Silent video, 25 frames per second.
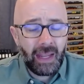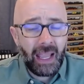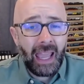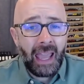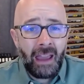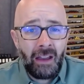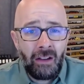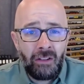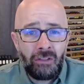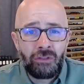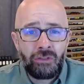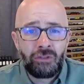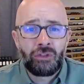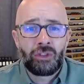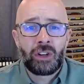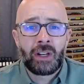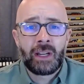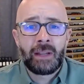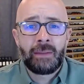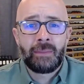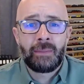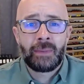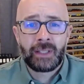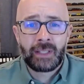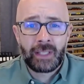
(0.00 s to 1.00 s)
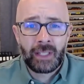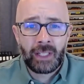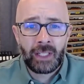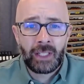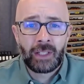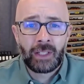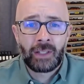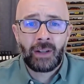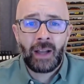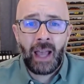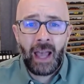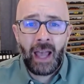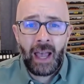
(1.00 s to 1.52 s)
Every
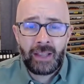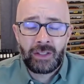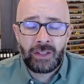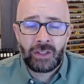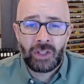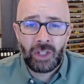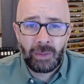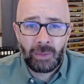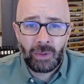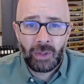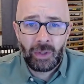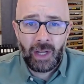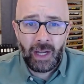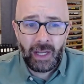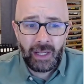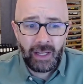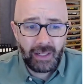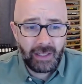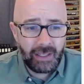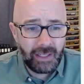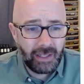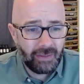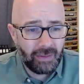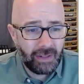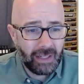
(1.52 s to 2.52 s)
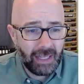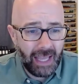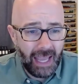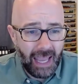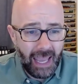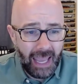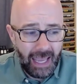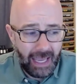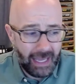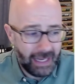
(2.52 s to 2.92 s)
material has a thermal conductivity,